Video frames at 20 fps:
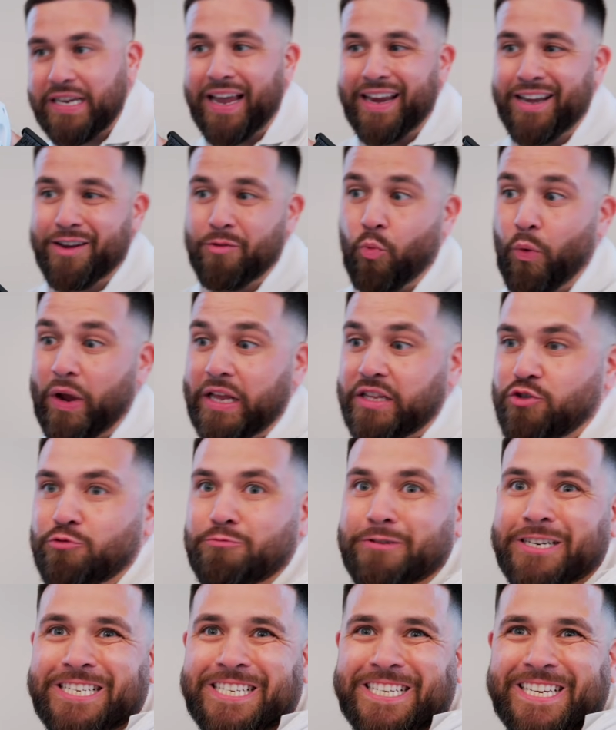tightened them way too
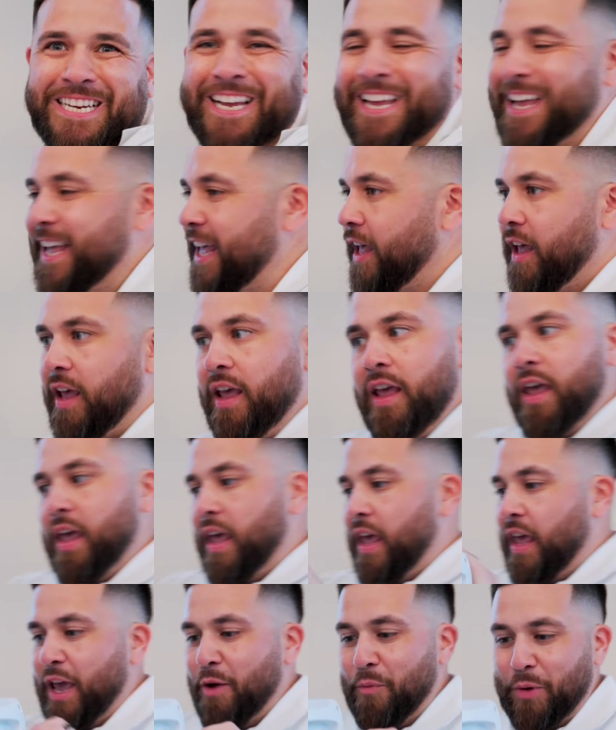much
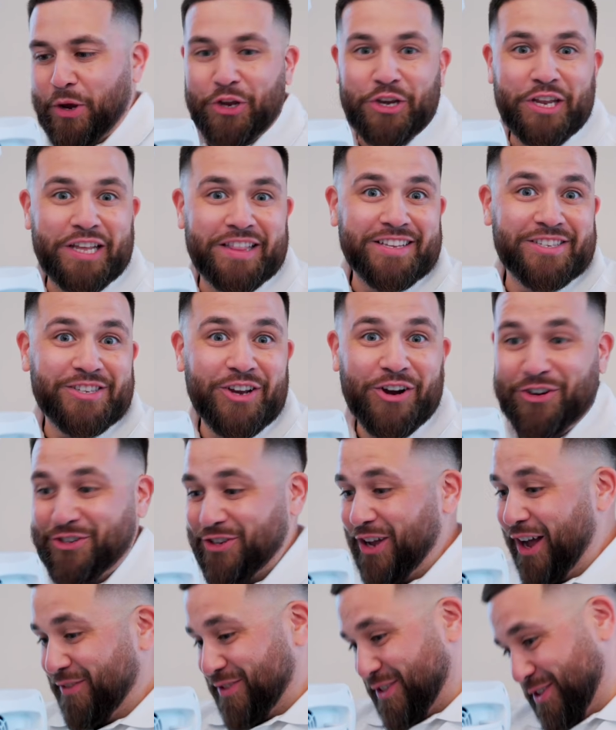and we couldn't get the
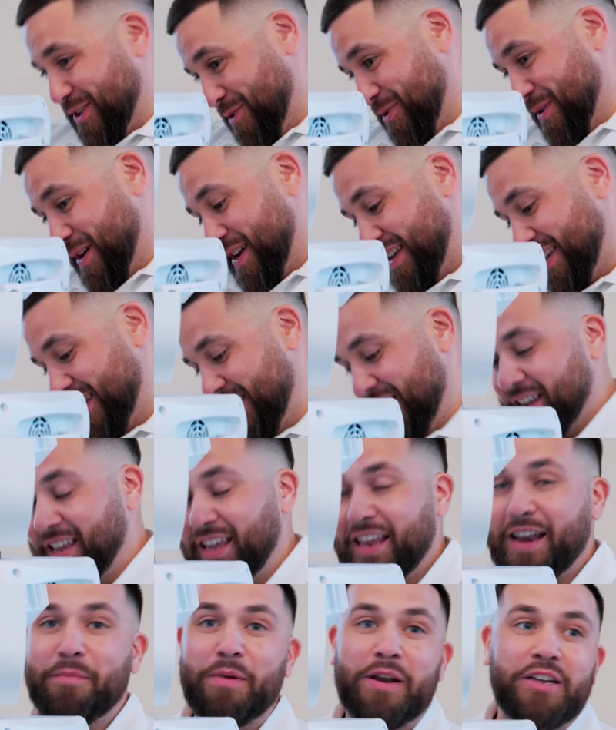suckers off. So
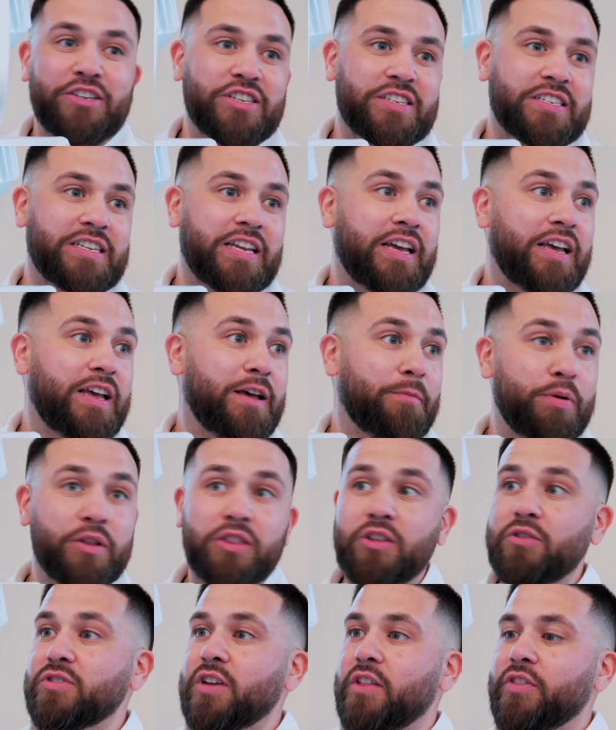again, I'm gonna just put
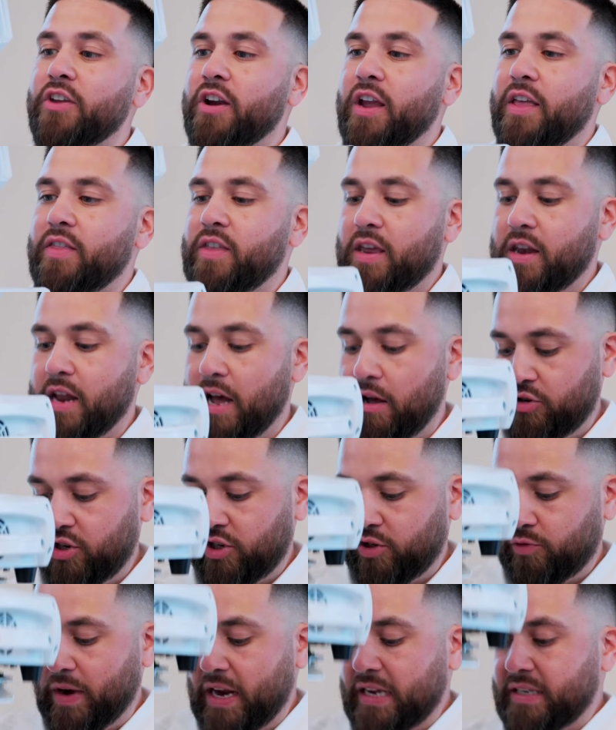those on there and then I'll
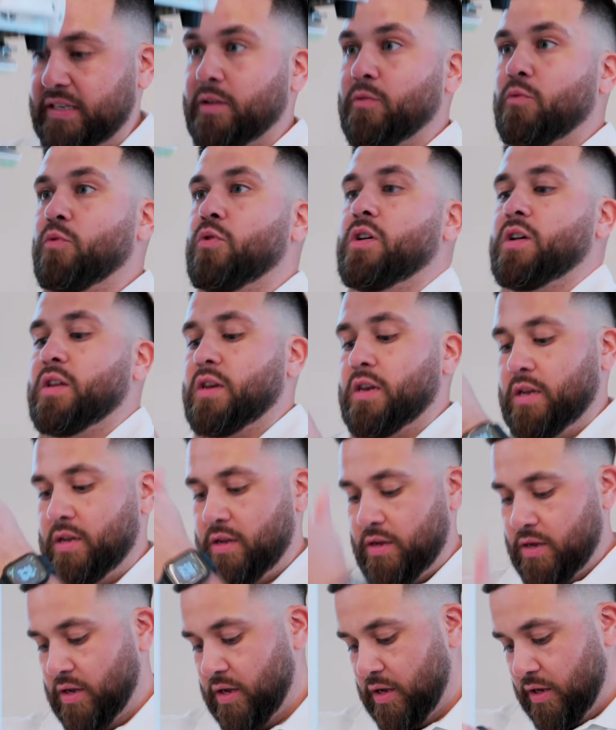just raise it. 1,
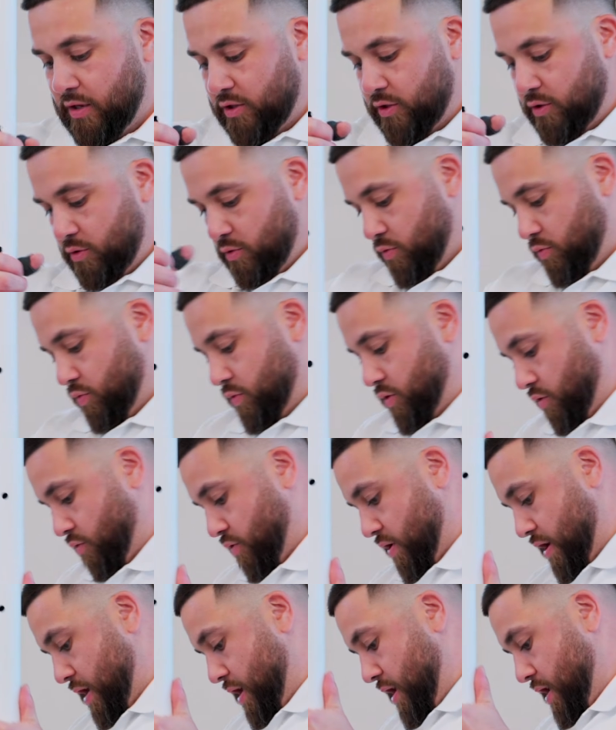2,
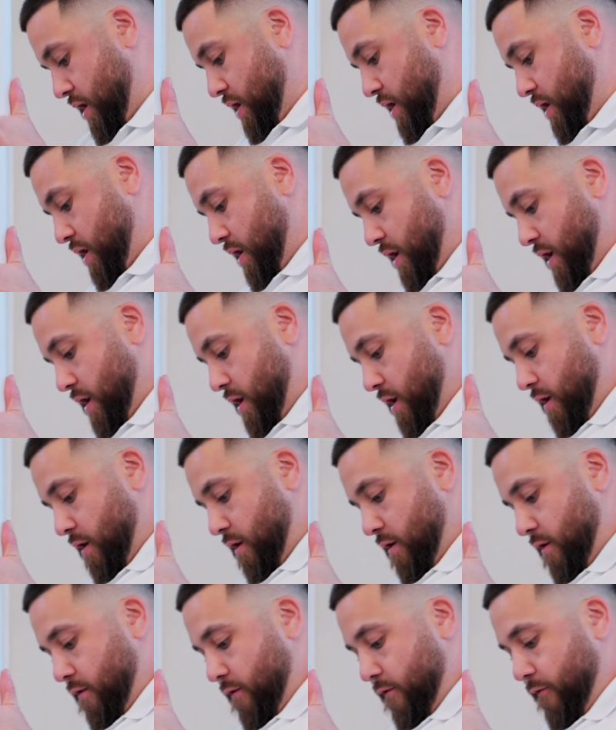3,
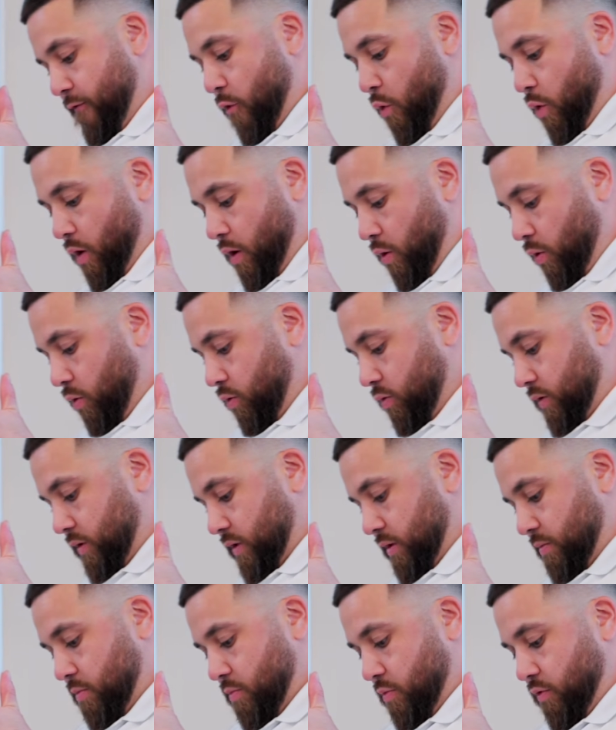4
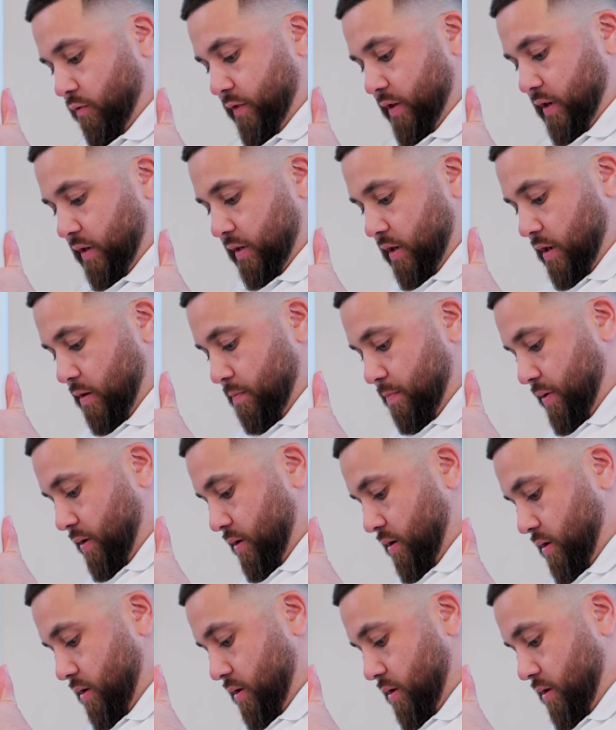holes. Move this up.